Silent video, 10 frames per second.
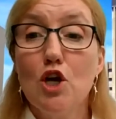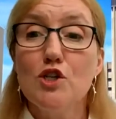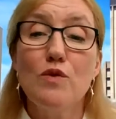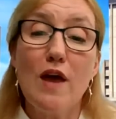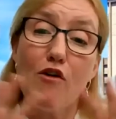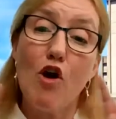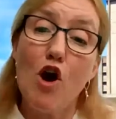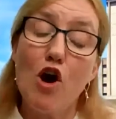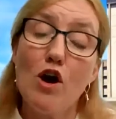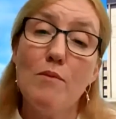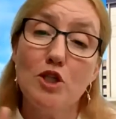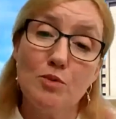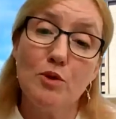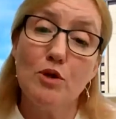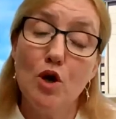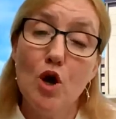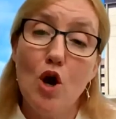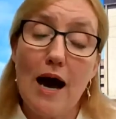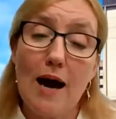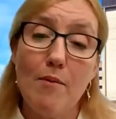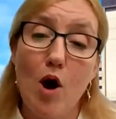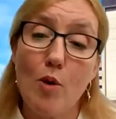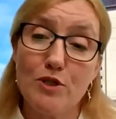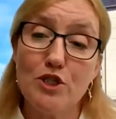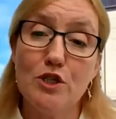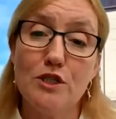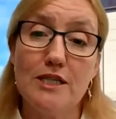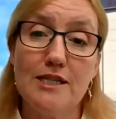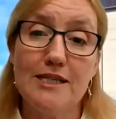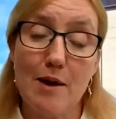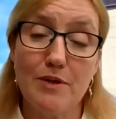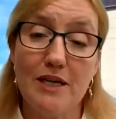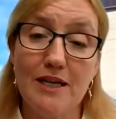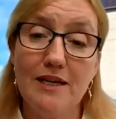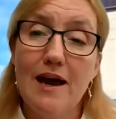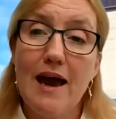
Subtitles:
So there are multiple opportunities happening